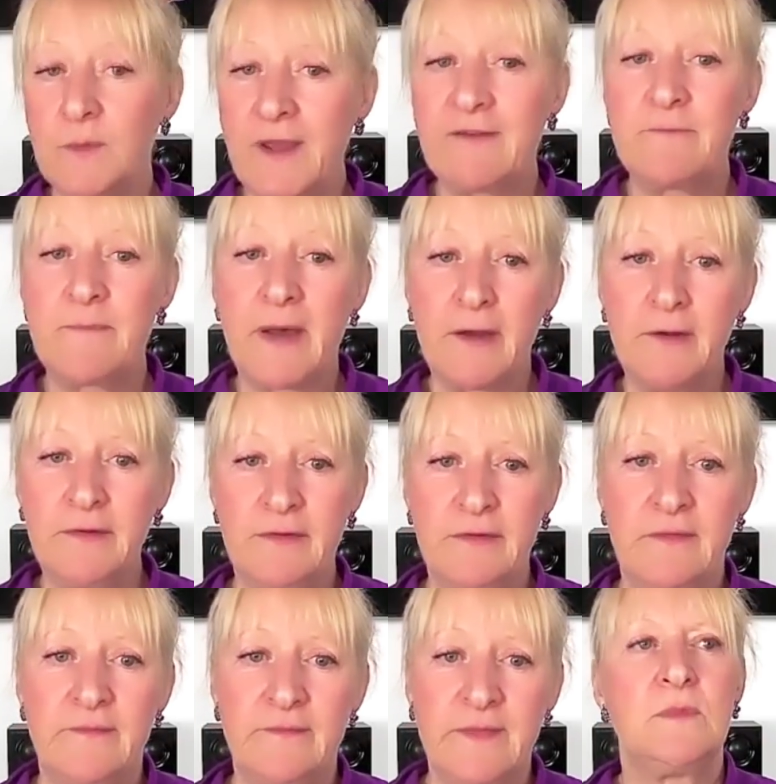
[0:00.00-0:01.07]
we have both.
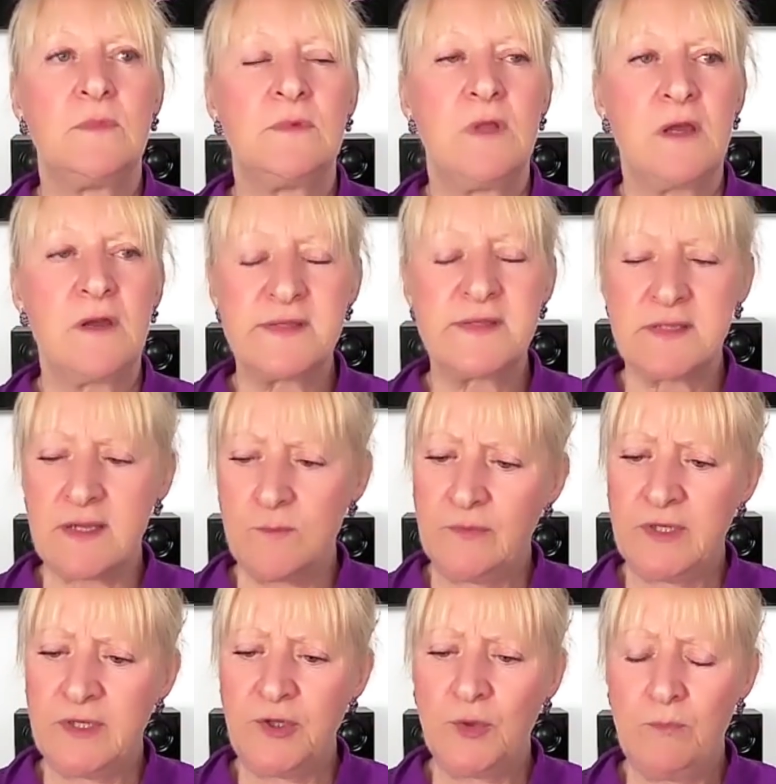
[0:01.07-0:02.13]
Like I said,
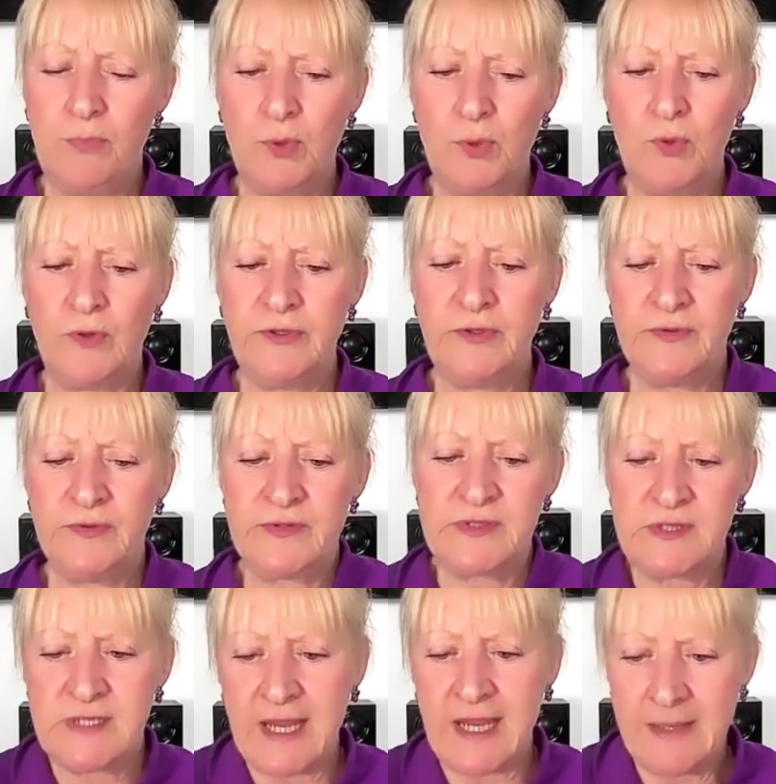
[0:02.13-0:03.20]
when you're born, you're
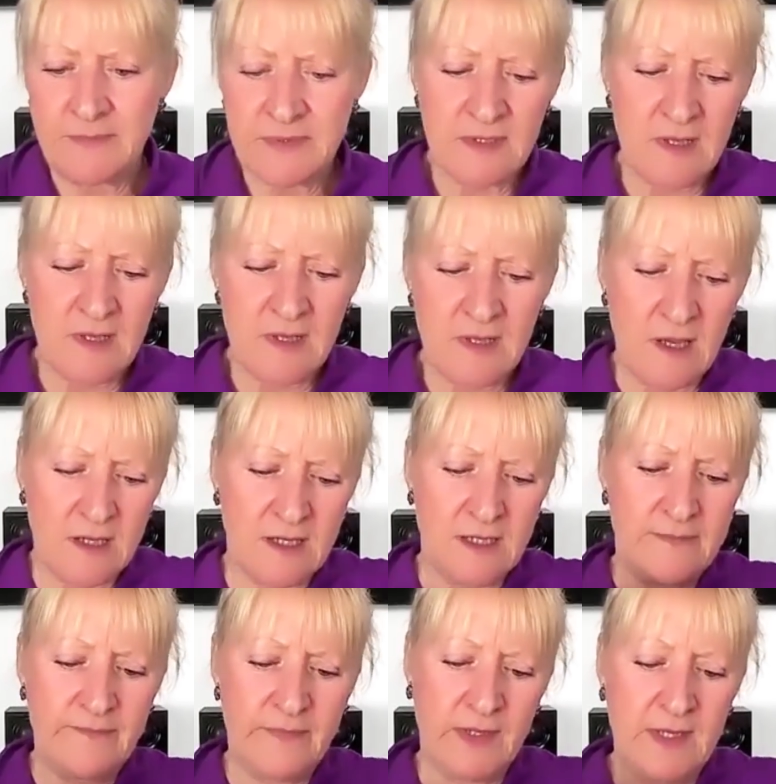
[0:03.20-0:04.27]
stamped
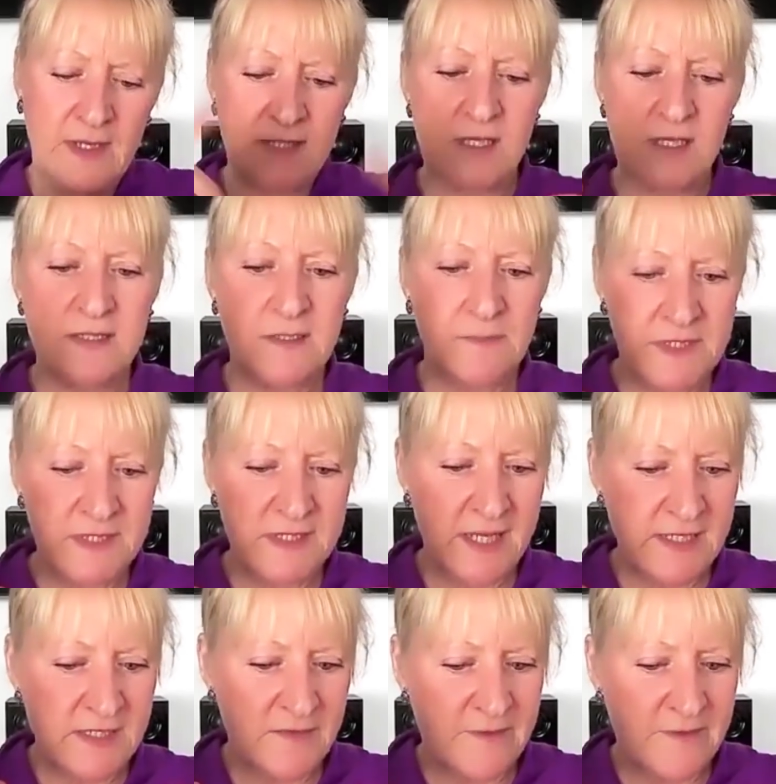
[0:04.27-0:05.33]
like a, it's like someone
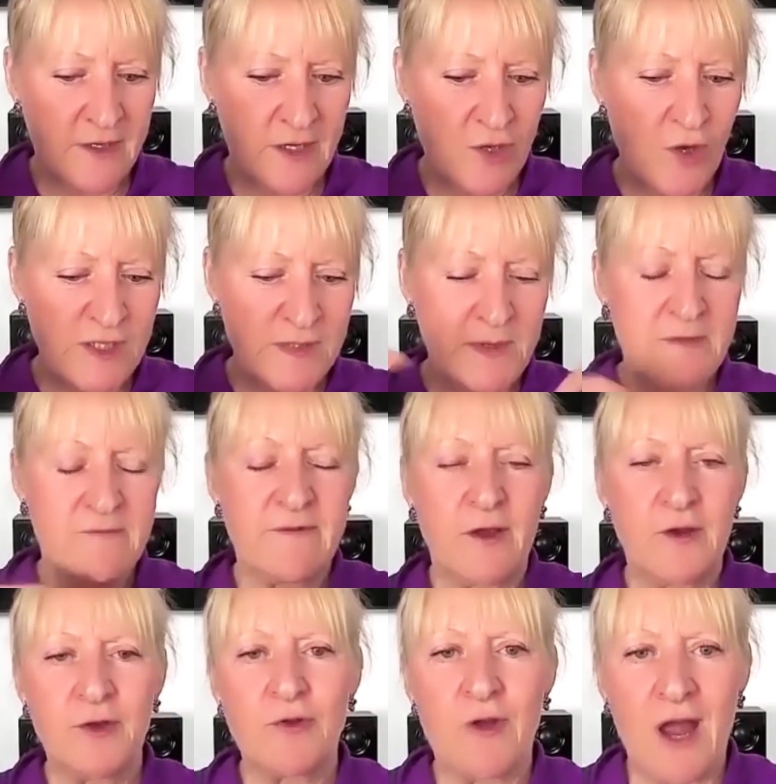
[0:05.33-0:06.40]
takes a cosmic
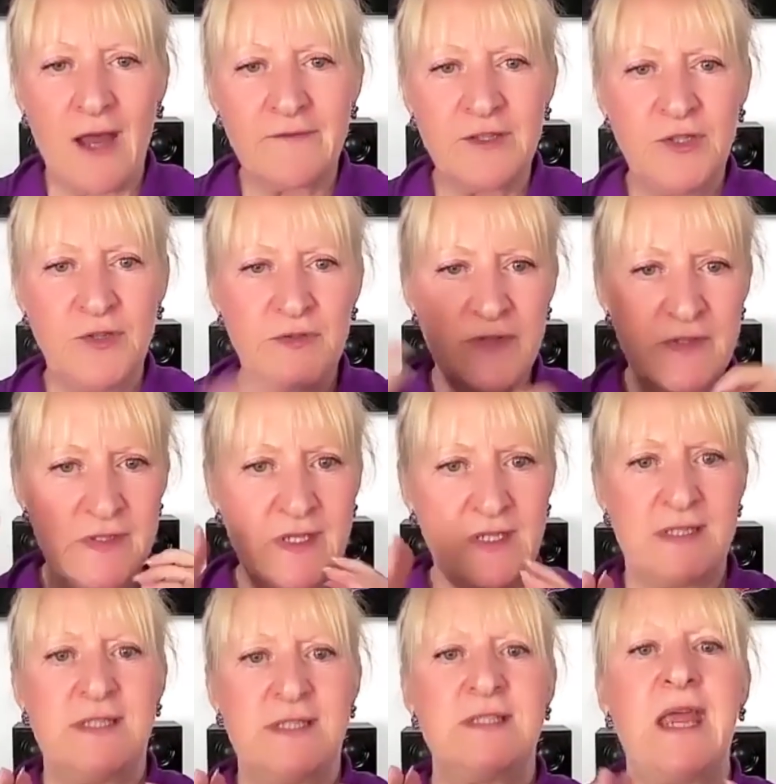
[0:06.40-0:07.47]
photograph and you're
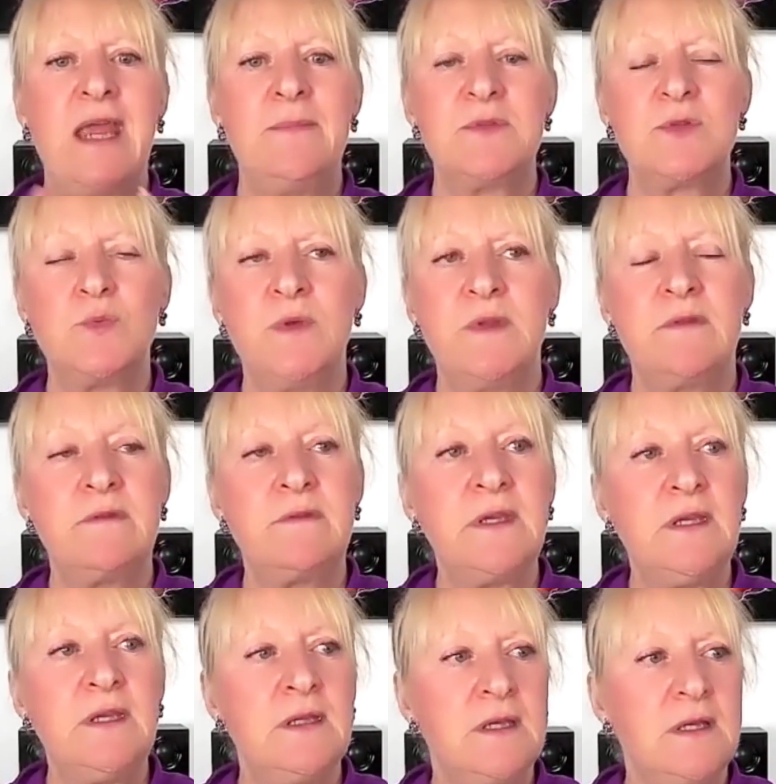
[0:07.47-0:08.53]
stamped with
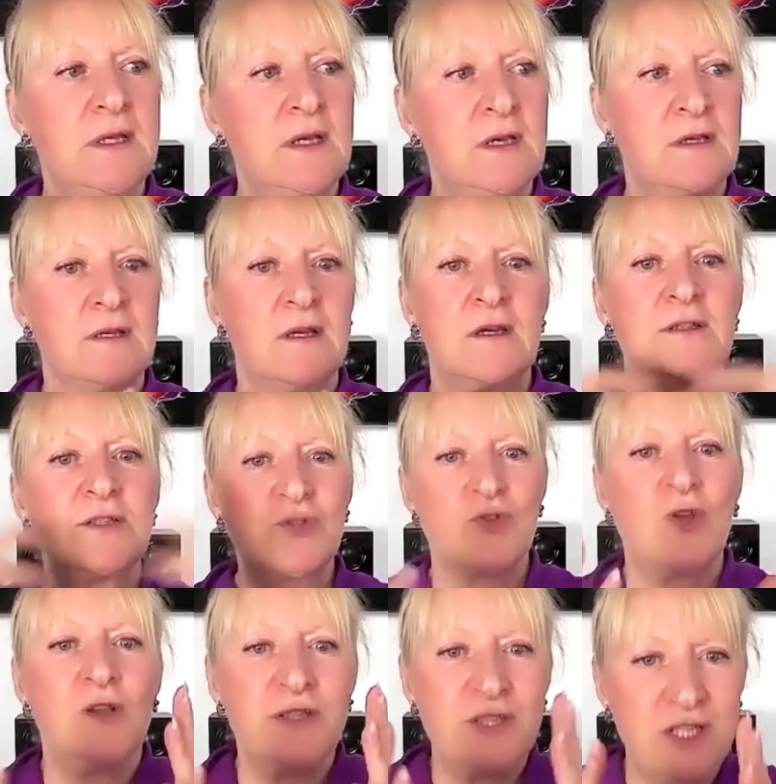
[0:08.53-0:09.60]
the
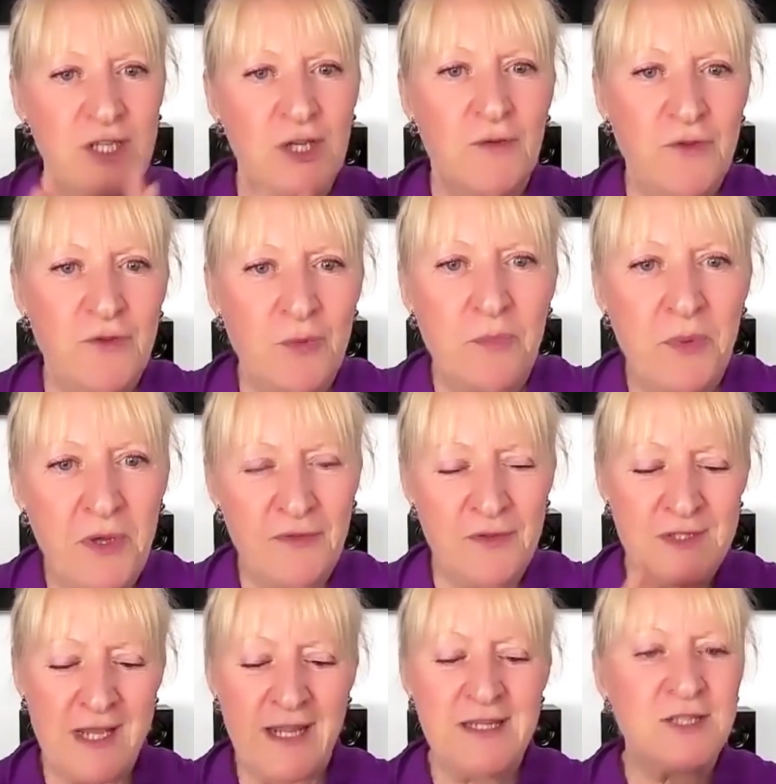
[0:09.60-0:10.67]
astrology of your
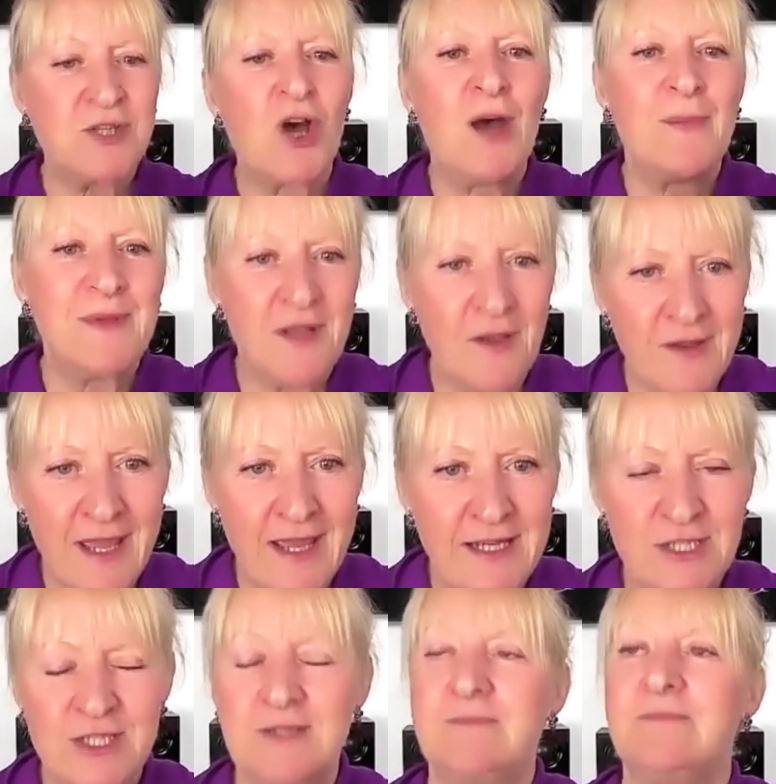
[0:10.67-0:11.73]
birth date, time and
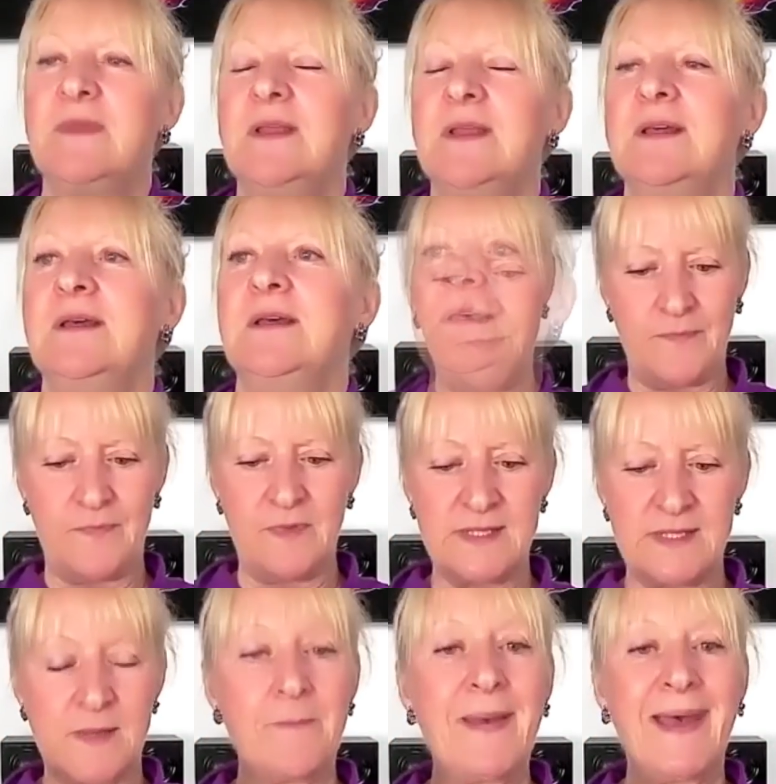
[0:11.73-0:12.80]
location.
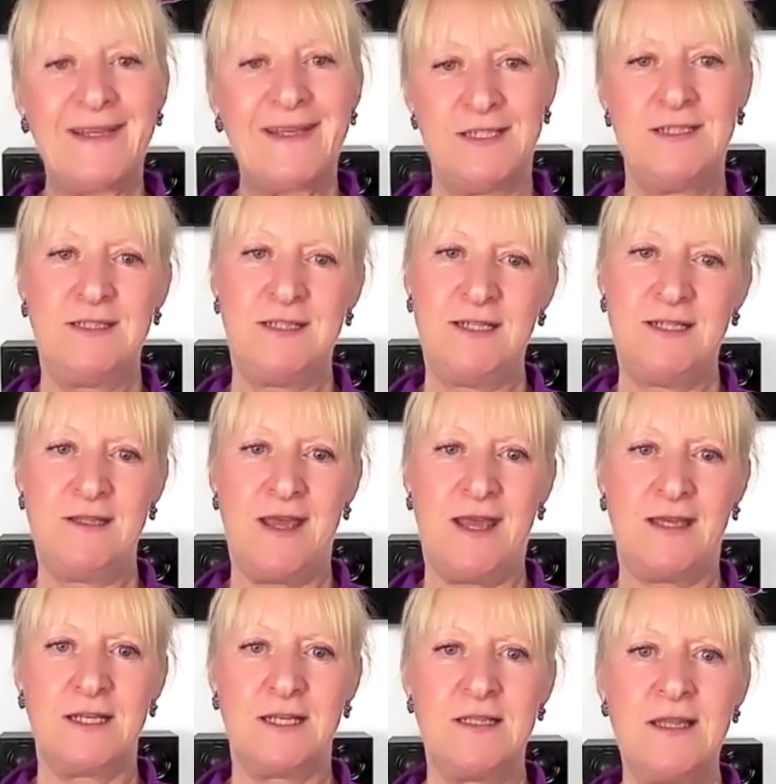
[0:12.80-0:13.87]
There's a pattern in
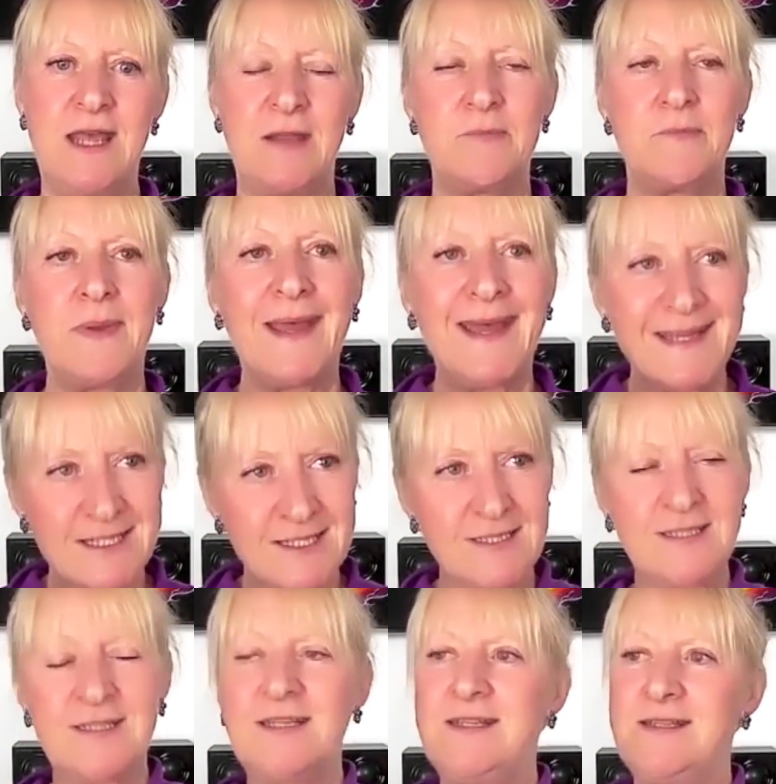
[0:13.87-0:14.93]
that, and that
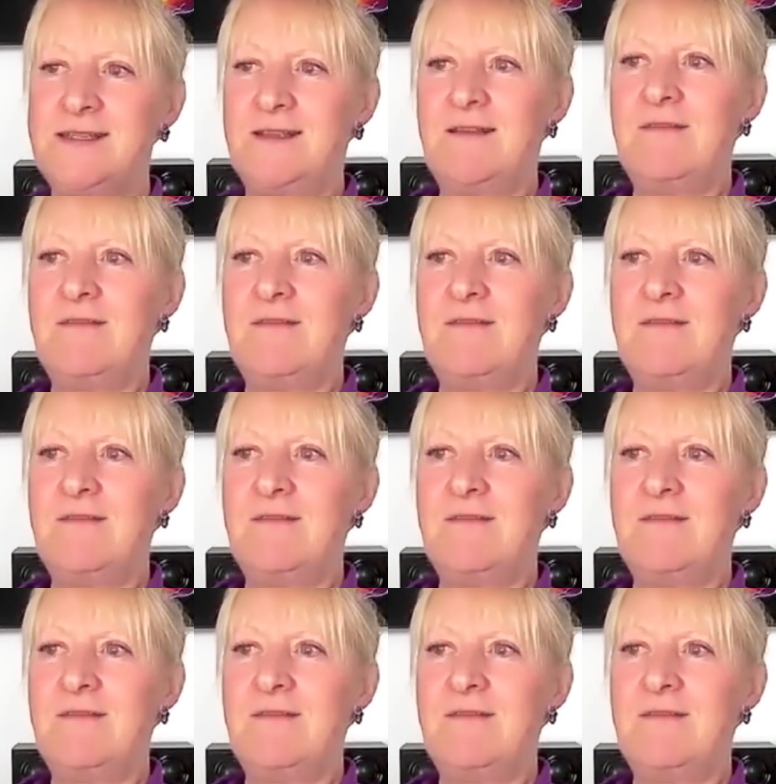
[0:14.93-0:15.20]
pattern is